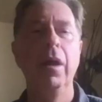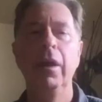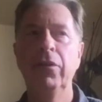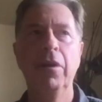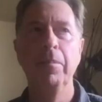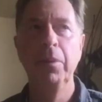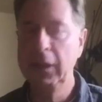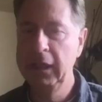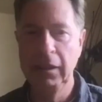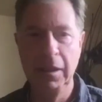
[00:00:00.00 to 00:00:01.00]
it's
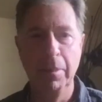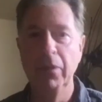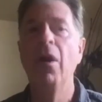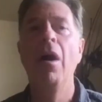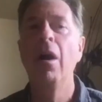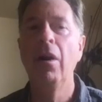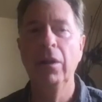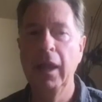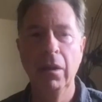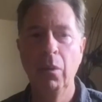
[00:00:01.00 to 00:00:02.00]
completely bizarre,
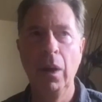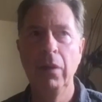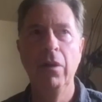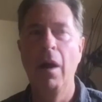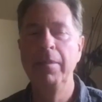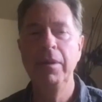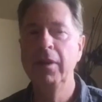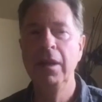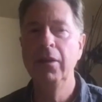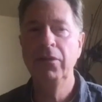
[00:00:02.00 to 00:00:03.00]
like what time
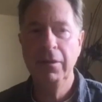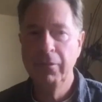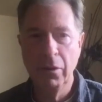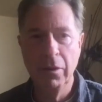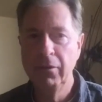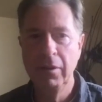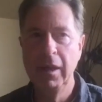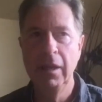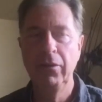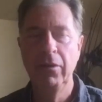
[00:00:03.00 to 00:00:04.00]
even is, if there even
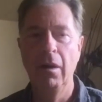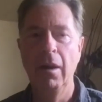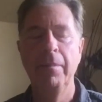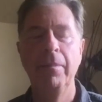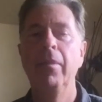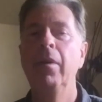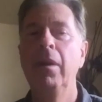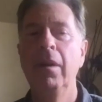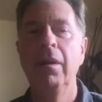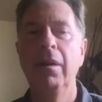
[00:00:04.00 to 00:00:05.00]
is time,
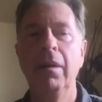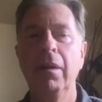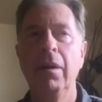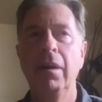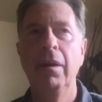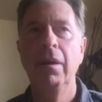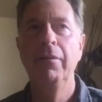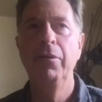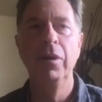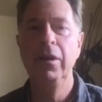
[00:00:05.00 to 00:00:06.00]

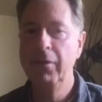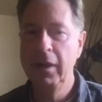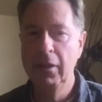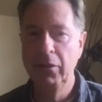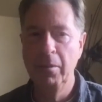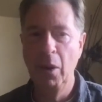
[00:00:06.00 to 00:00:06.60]
if there even is a